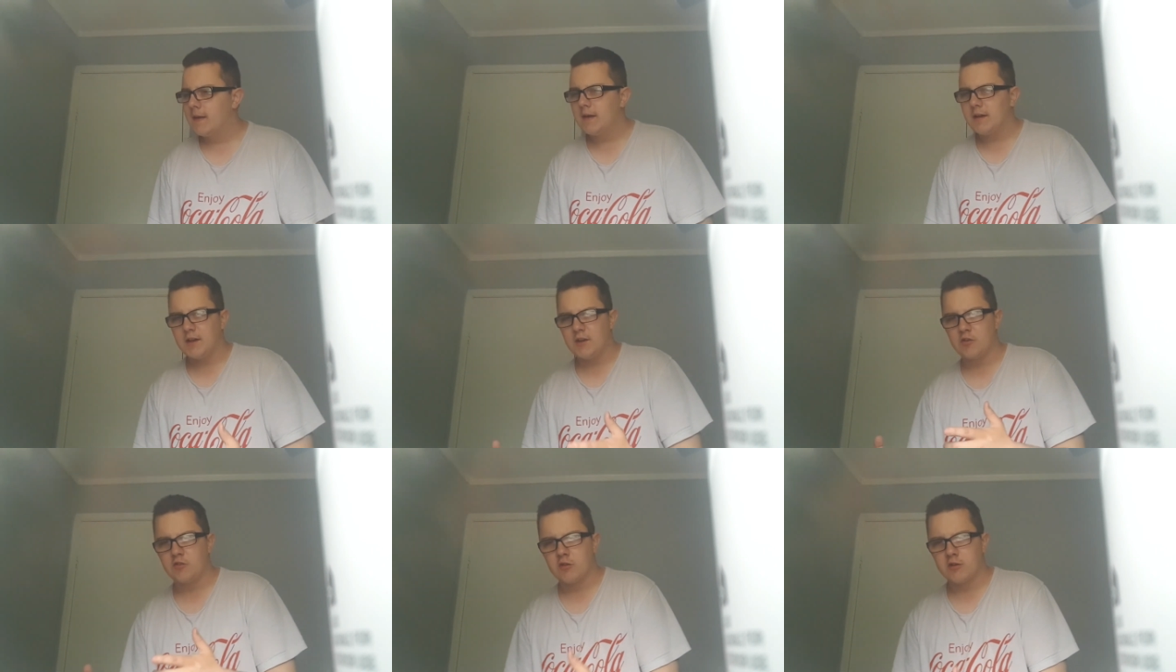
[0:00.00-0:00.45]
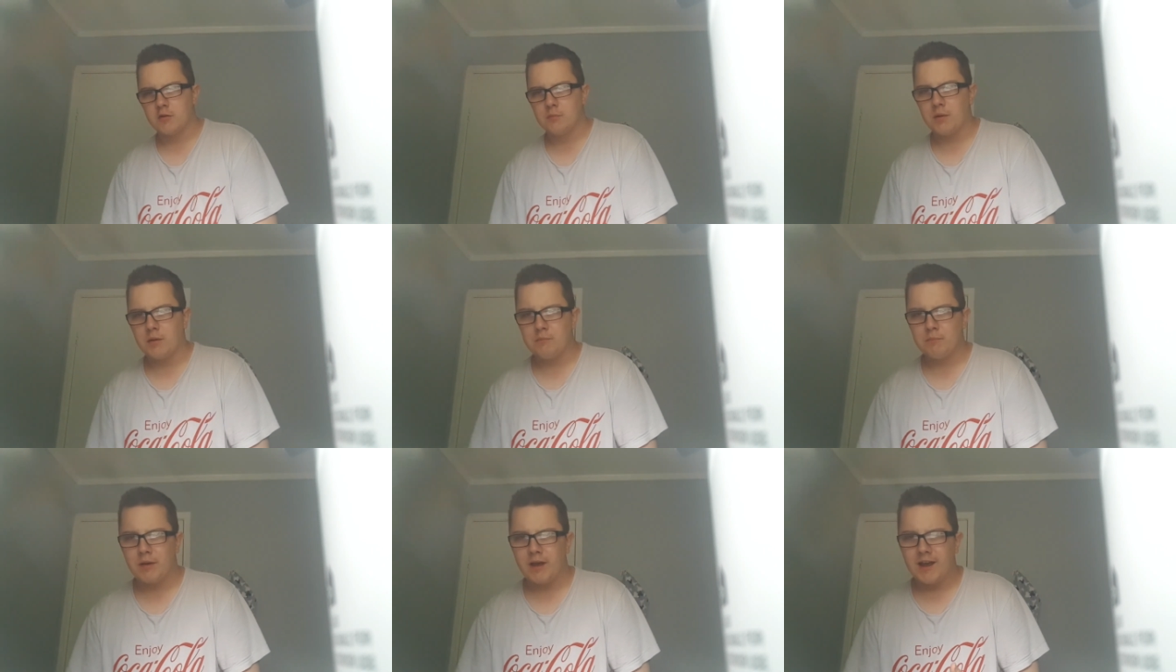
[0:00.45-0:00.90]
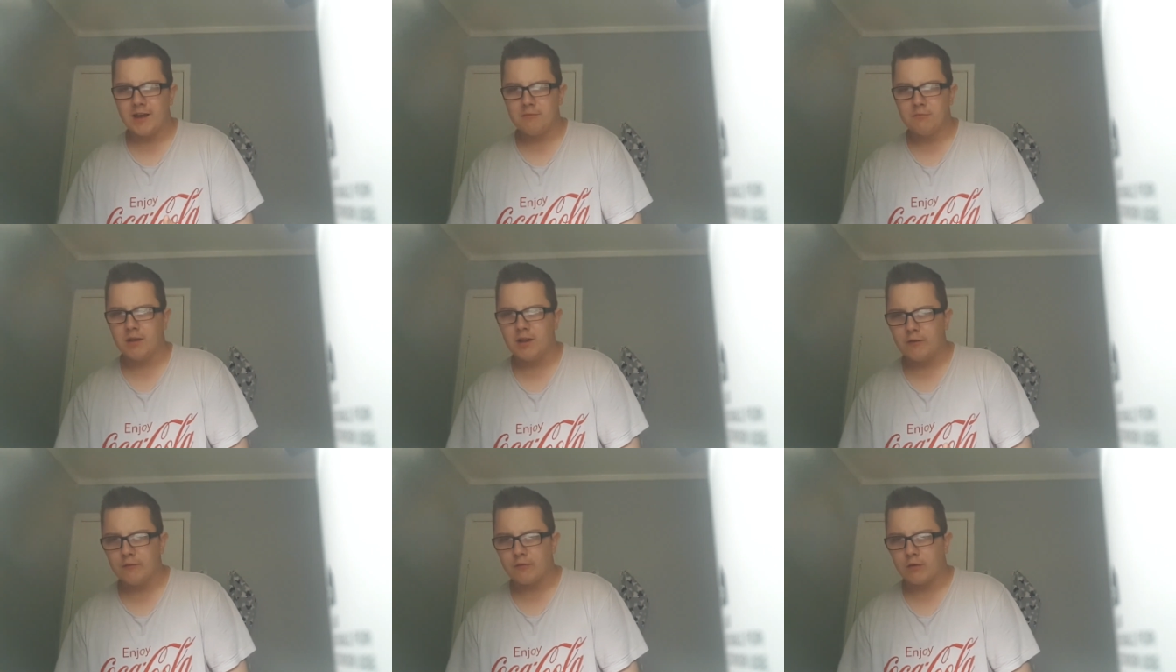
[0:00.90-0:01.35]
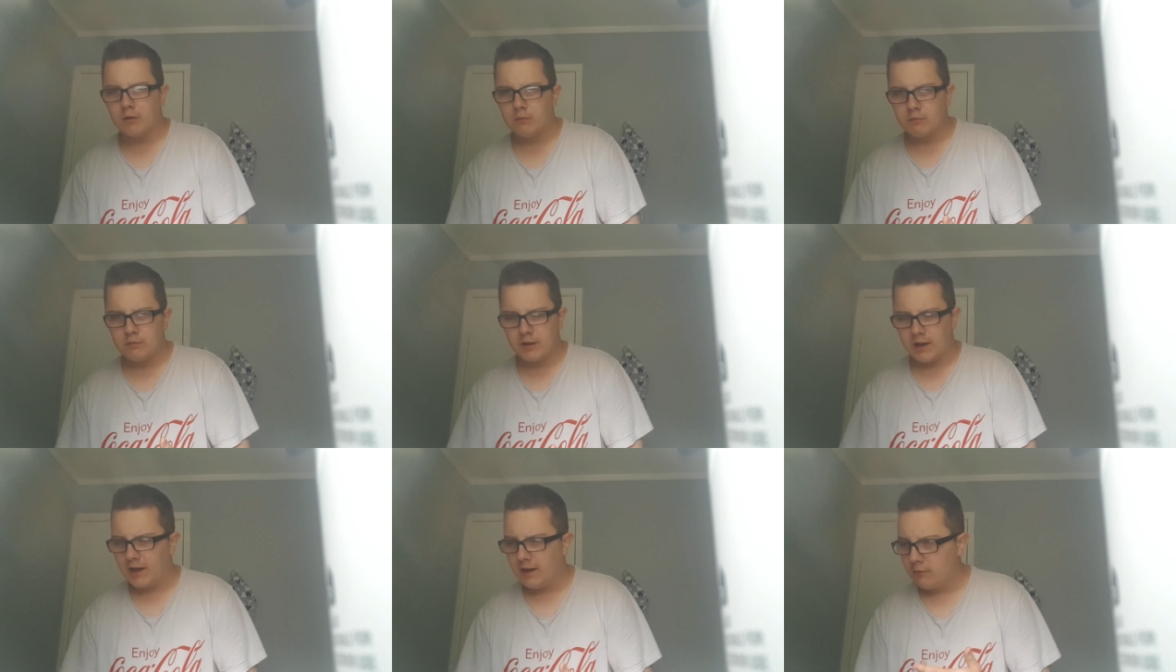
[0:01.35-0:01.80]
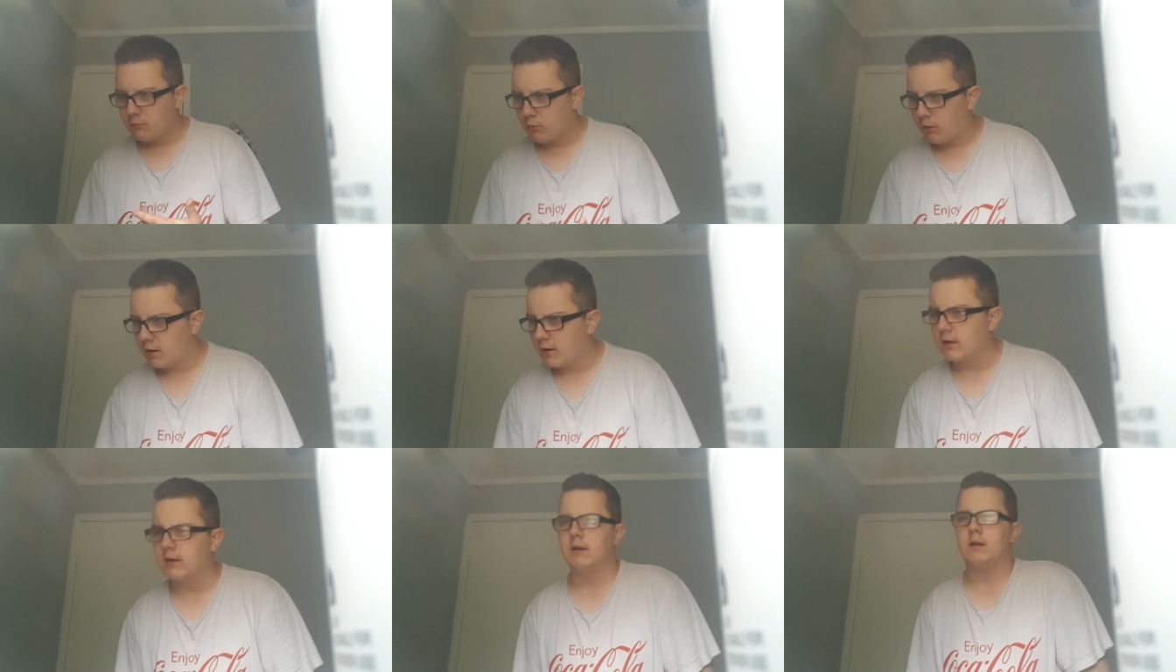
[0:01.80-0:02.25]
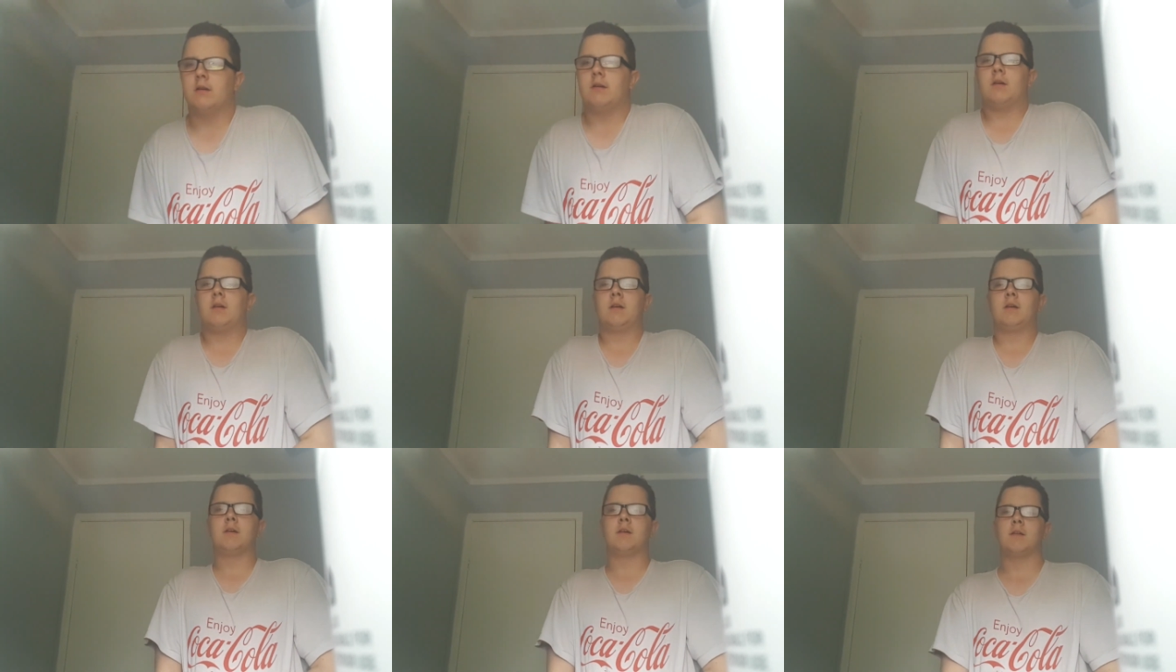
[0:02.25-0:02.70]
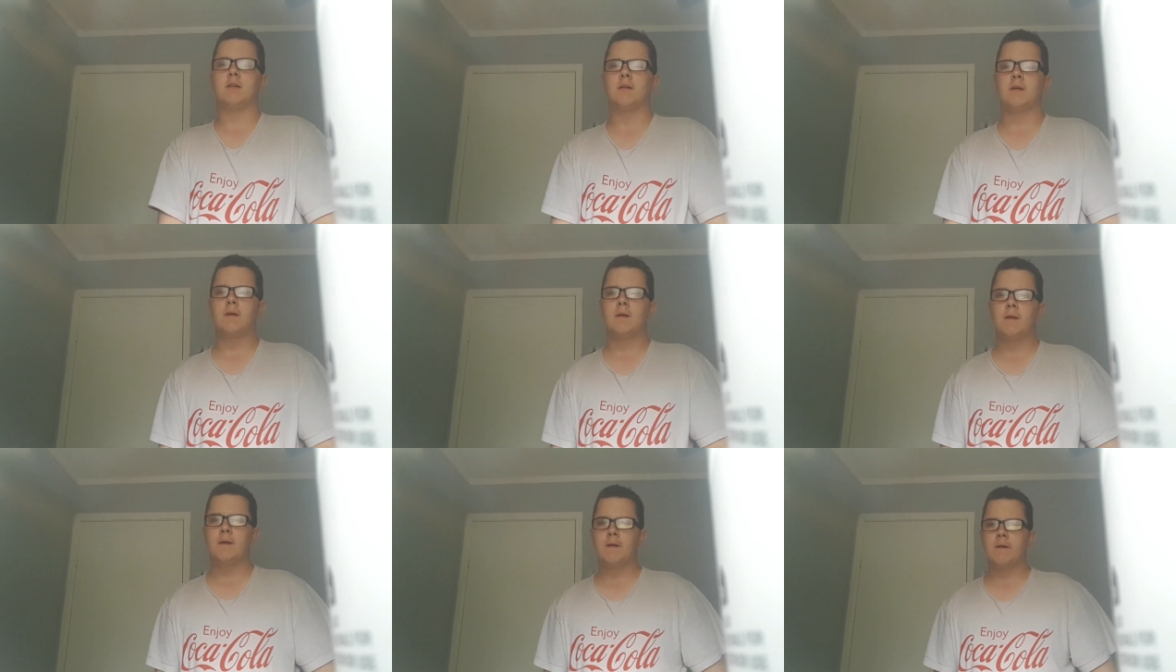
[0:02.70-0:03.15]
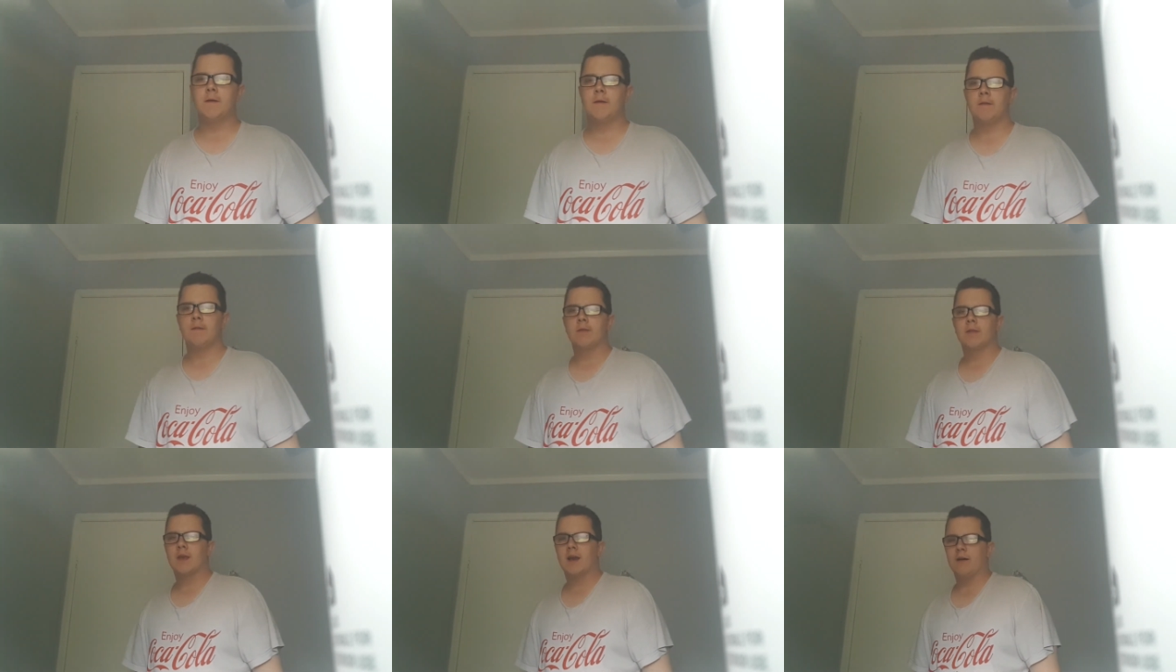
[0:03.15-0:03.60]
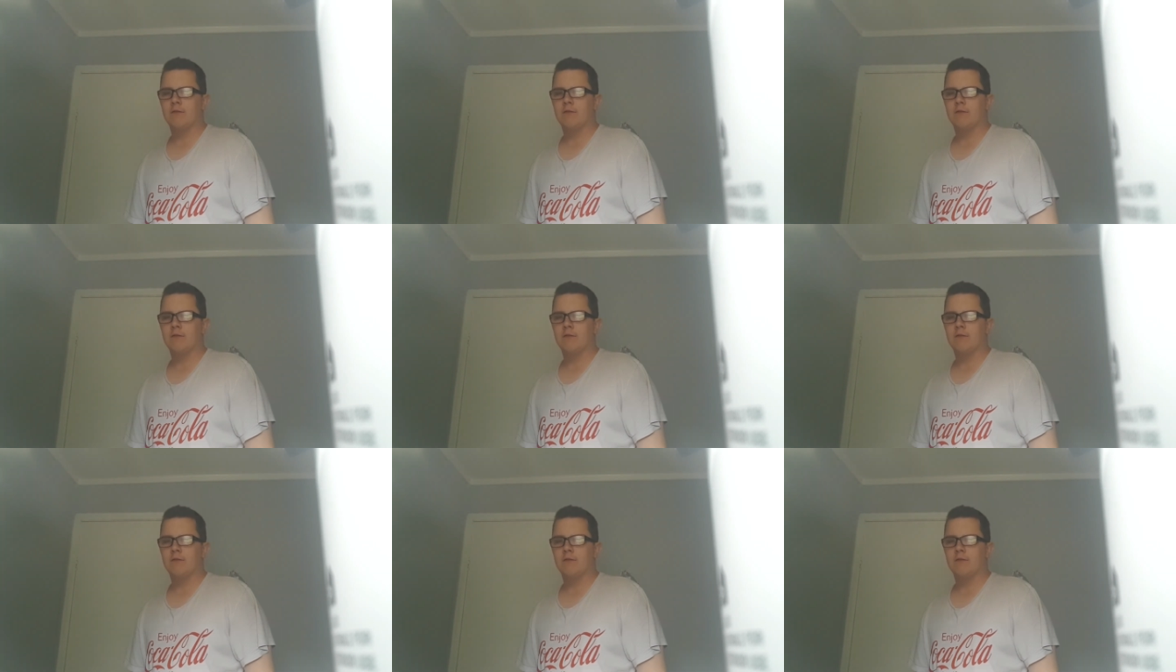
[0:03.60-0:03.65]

you should have been paying me from day one.